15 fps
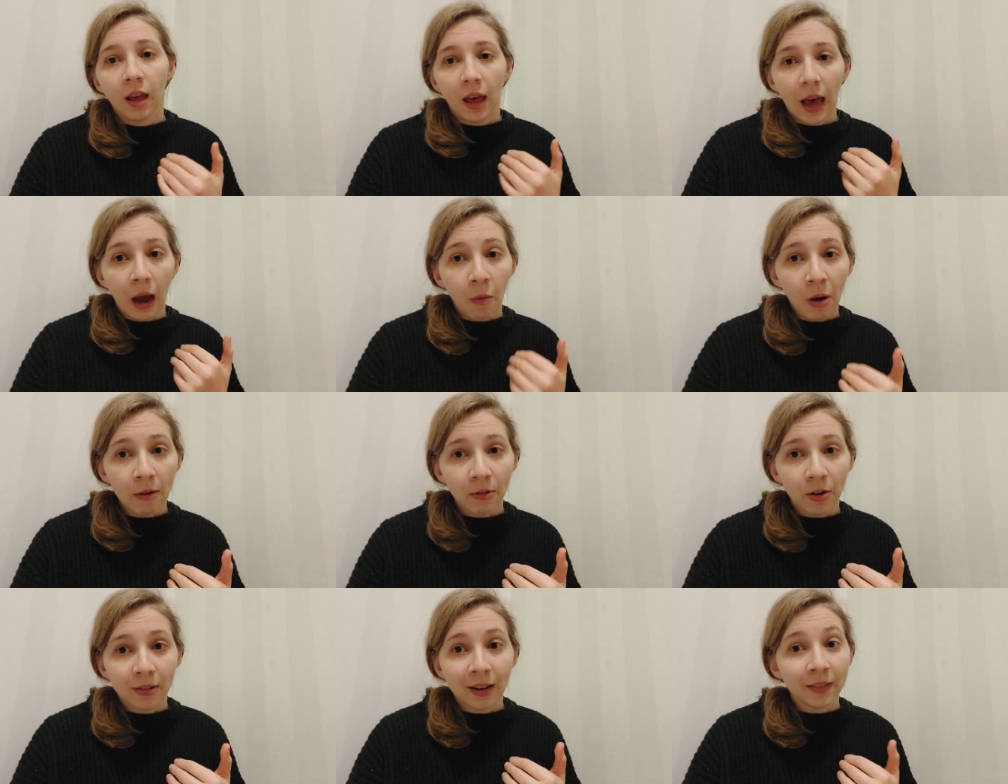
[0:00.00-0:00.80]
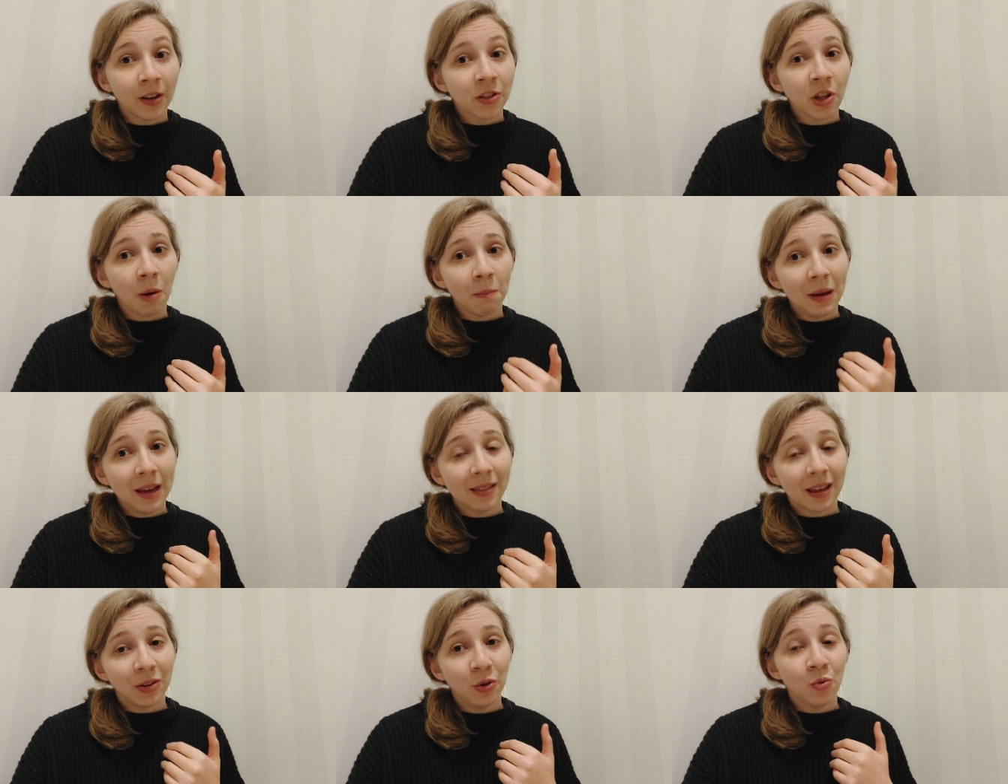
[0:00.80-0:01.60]
However, that does not mean
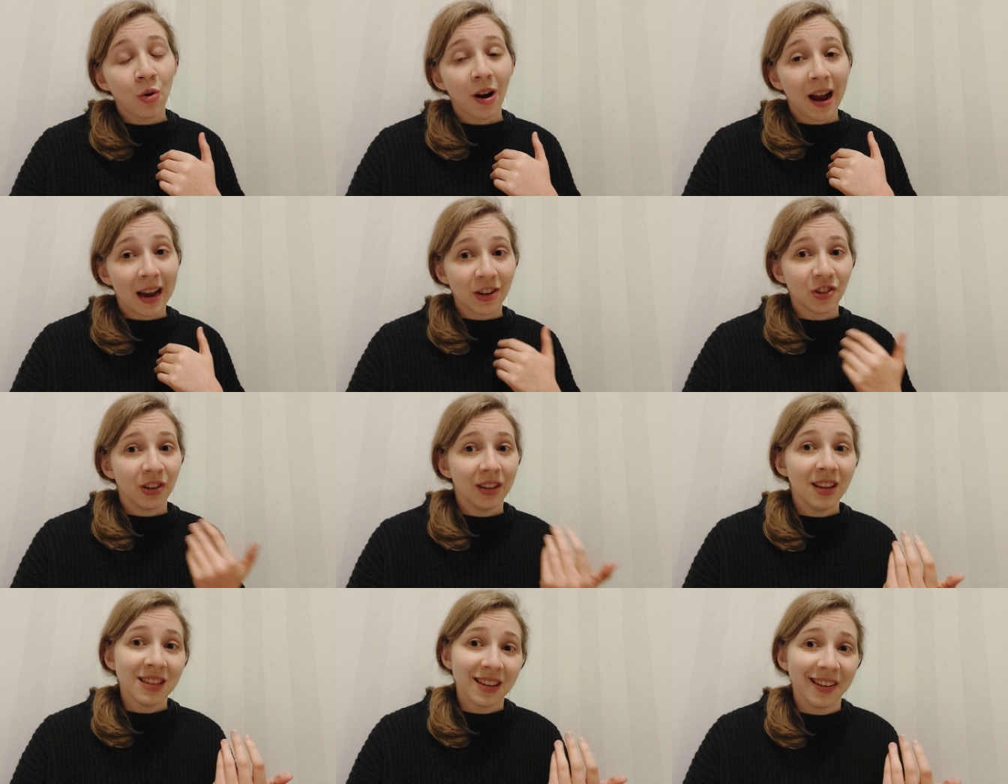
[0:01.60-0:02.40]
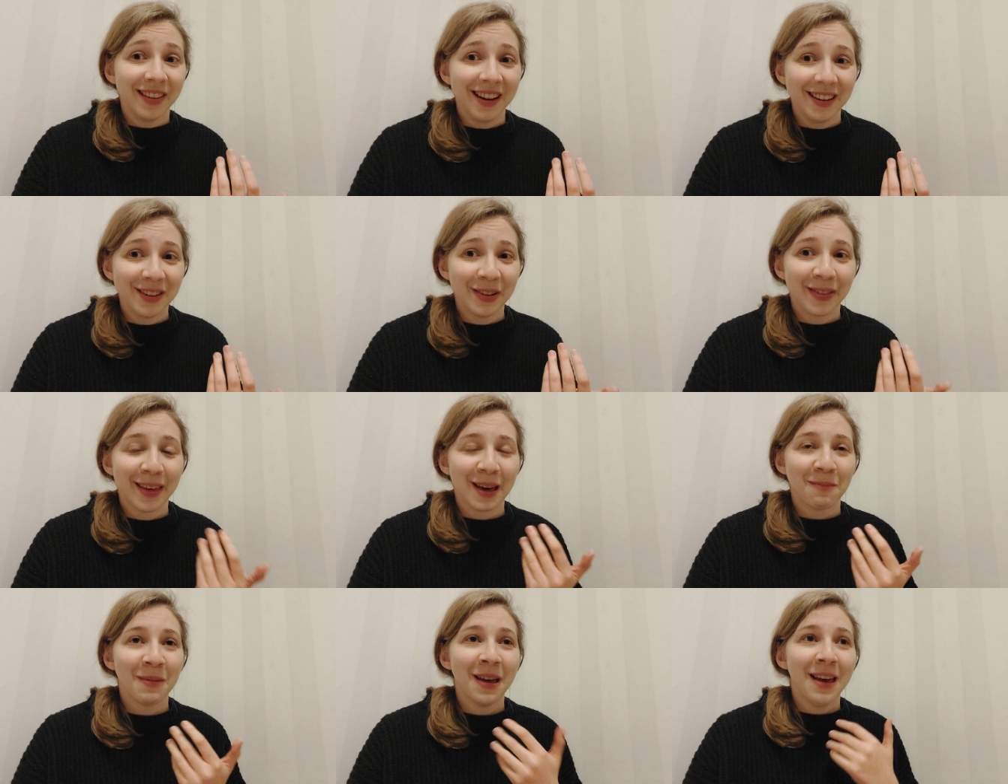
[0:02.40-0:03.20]
that you are actually listening to
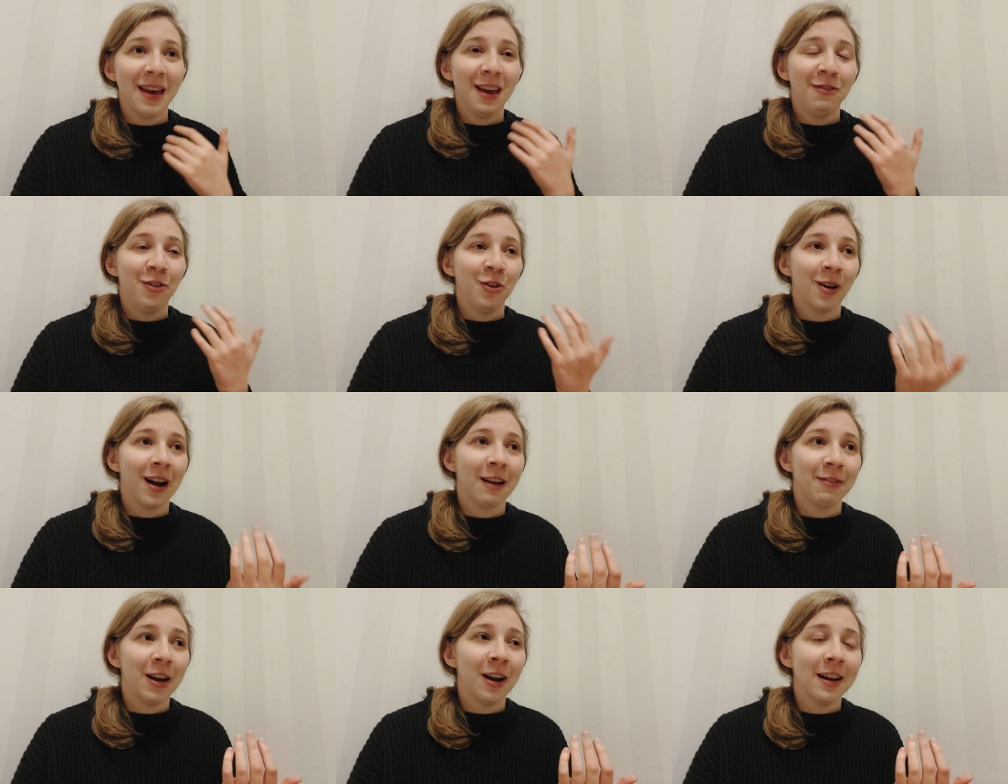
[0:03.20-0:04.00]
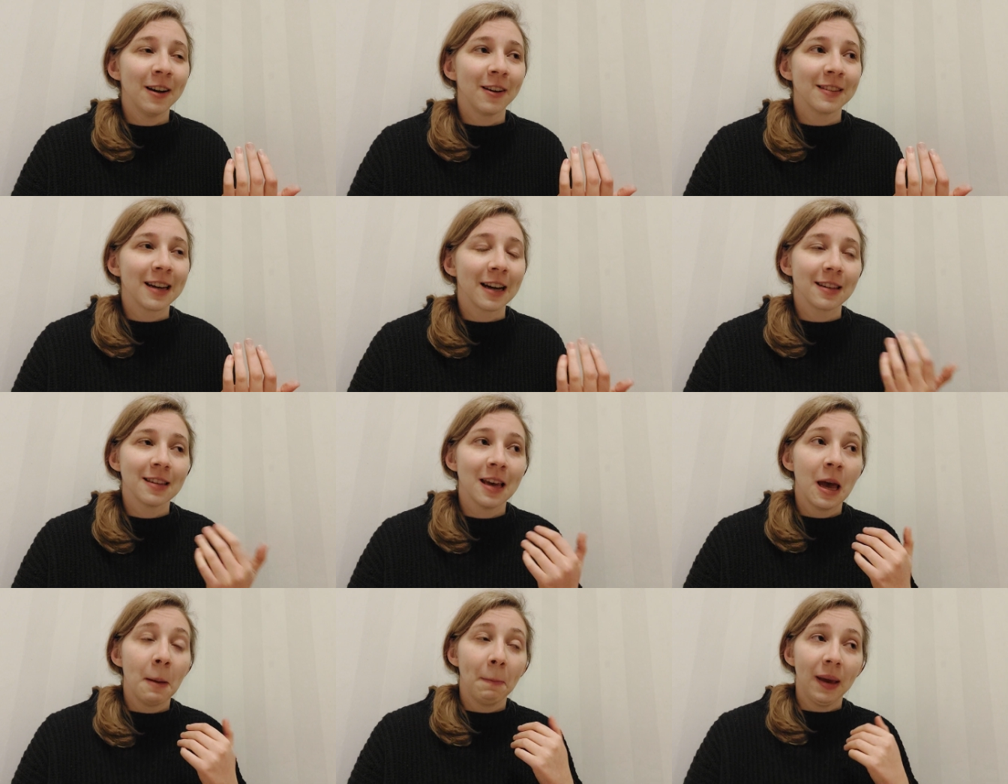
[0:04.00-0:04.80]
them if you are having eye contact,
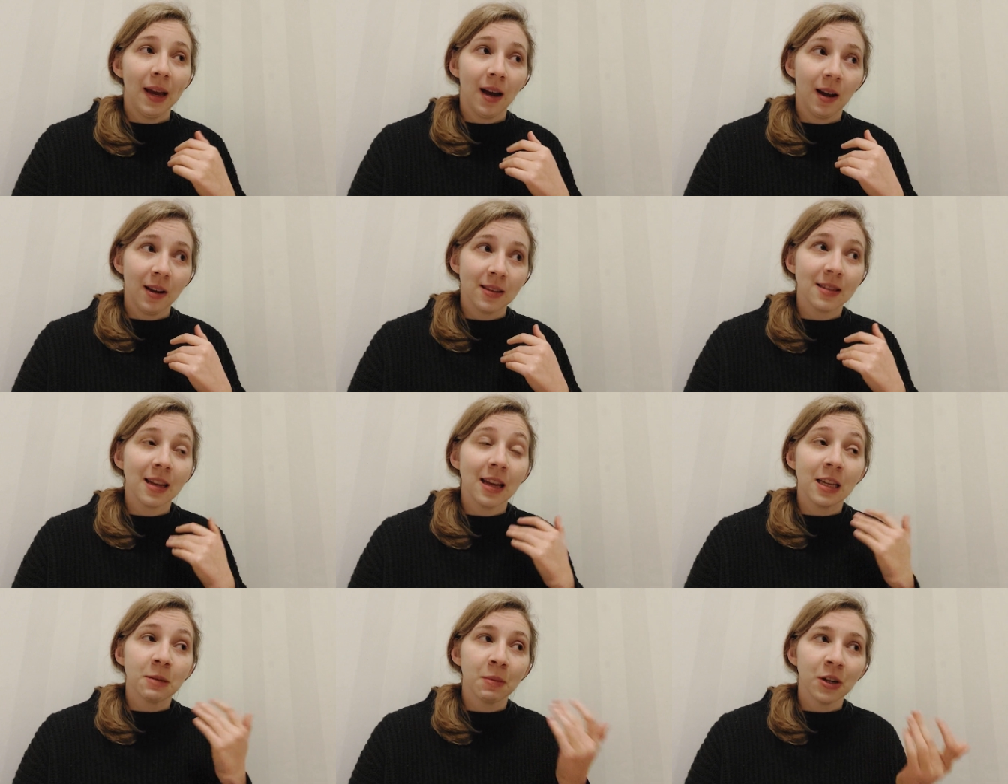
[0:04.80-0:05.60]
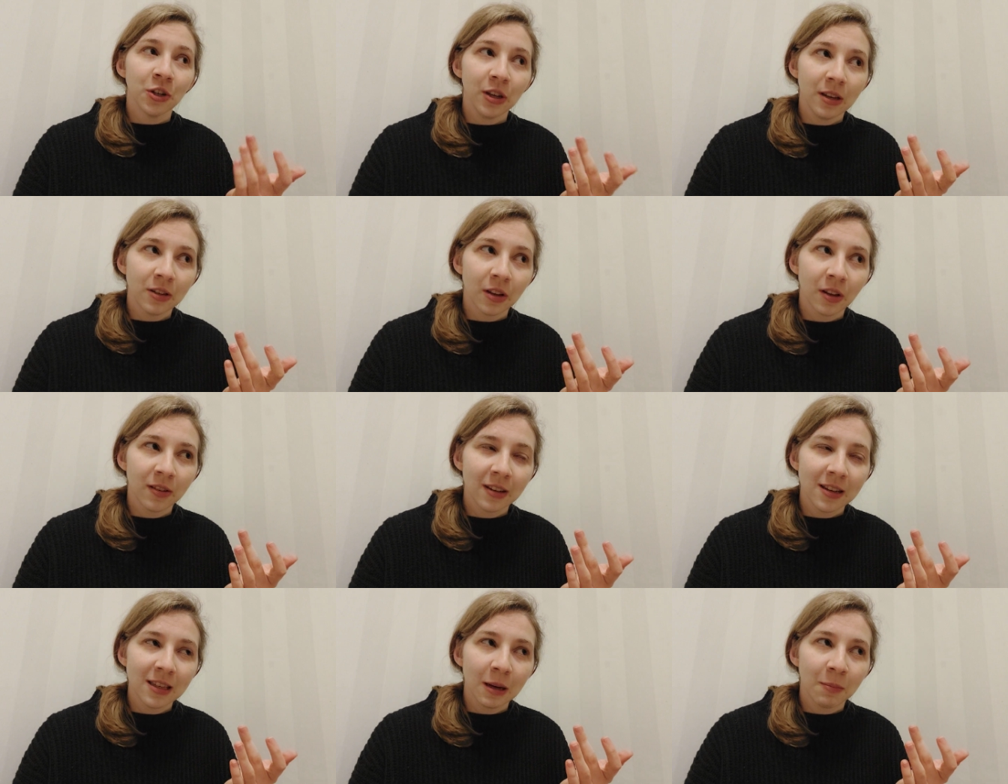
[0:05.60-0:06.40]
because especially as an
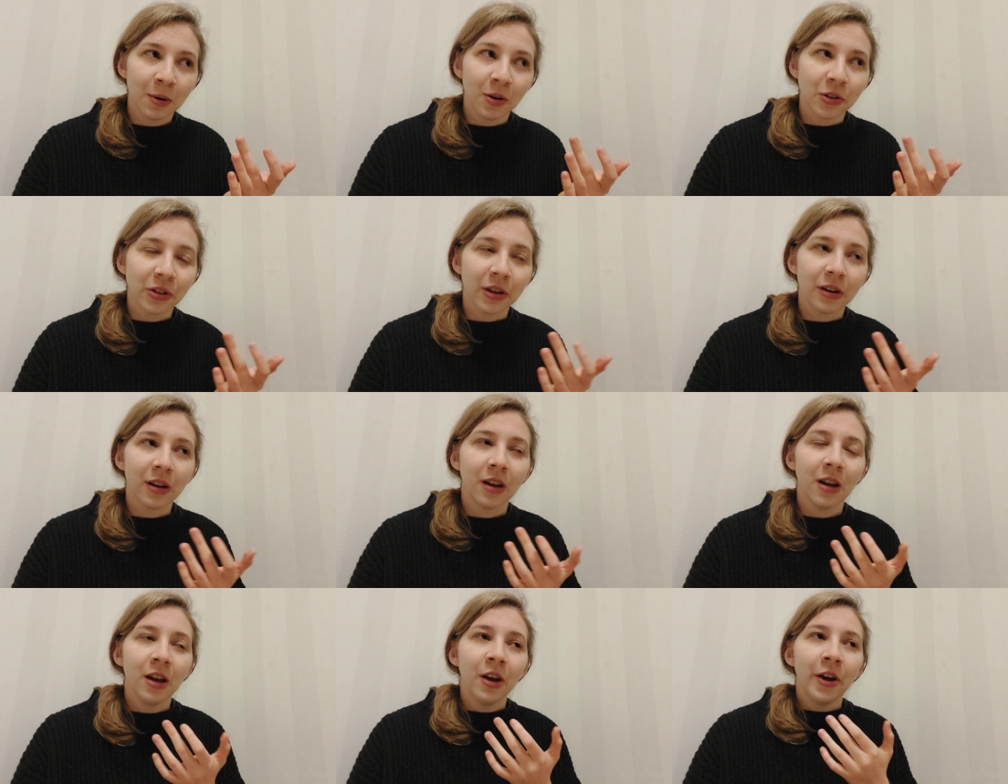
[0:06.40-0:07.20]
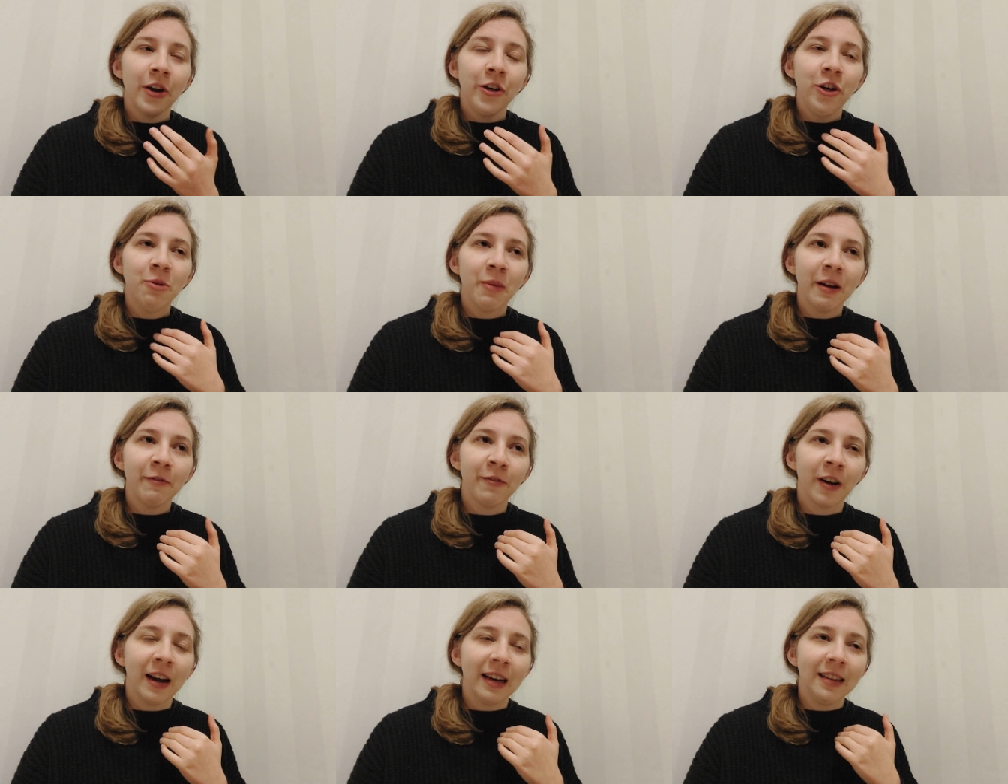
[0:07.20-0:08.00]
autistic person, you might
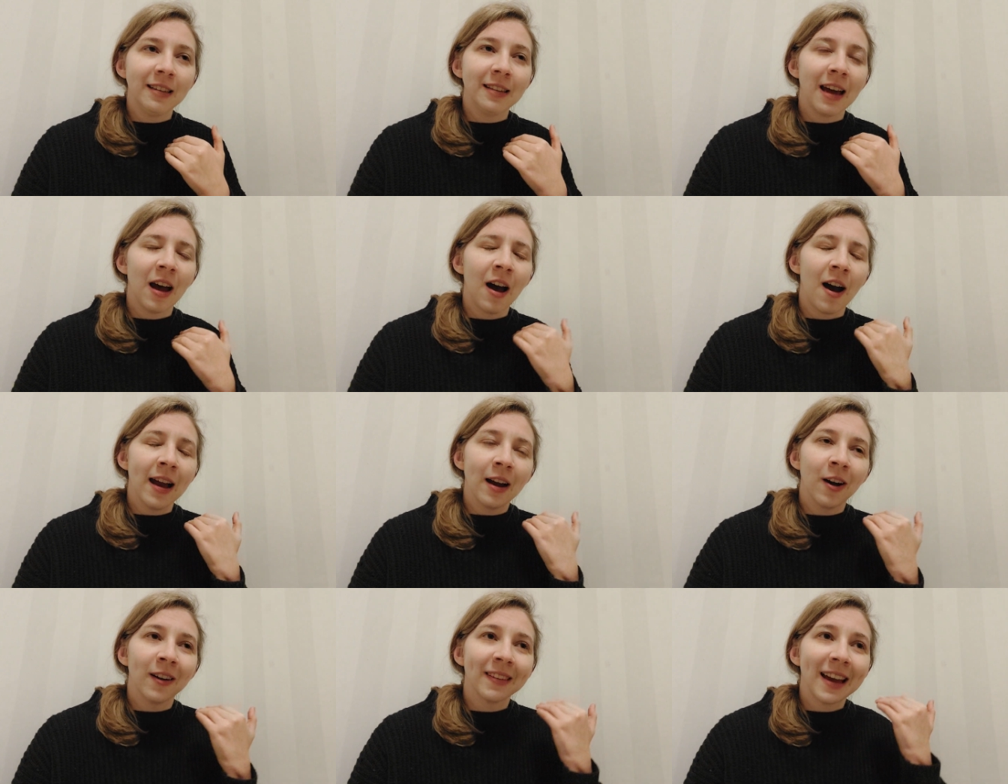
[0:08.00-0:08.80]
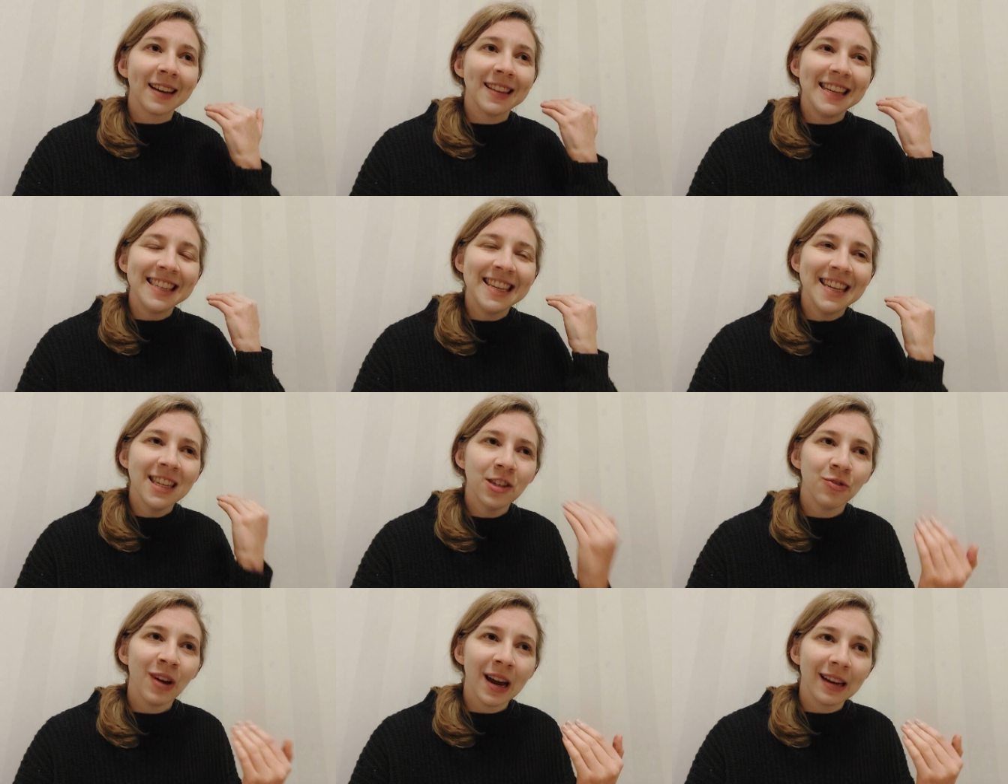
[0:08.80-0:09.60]
find that eye contact is
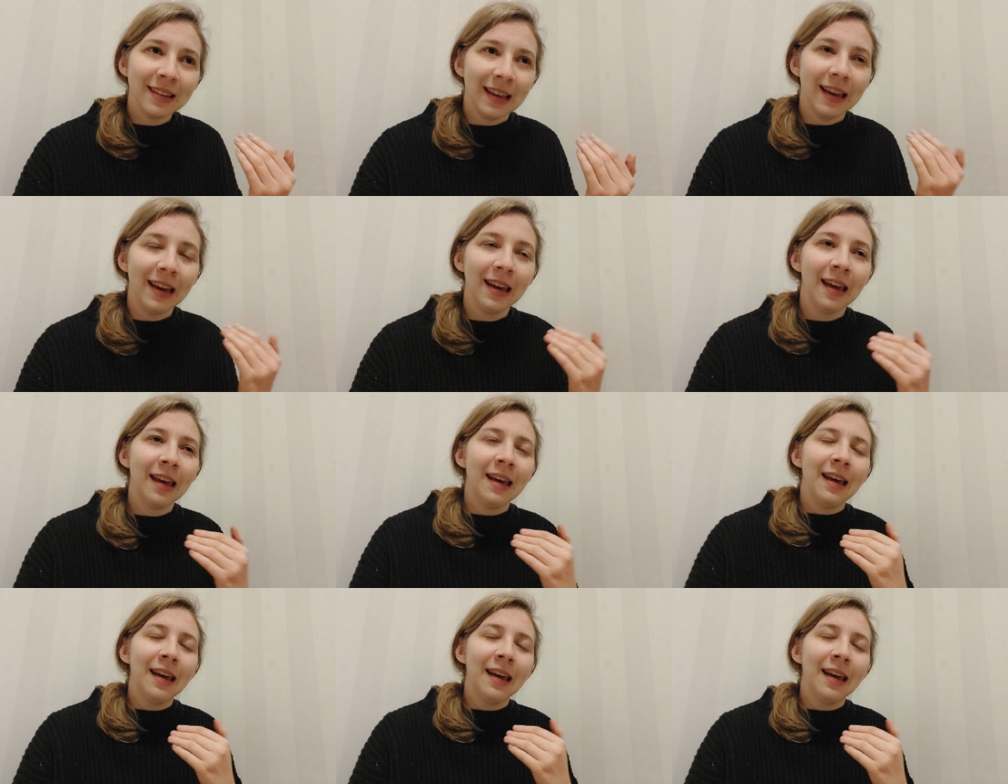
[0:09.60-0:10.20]
distracting,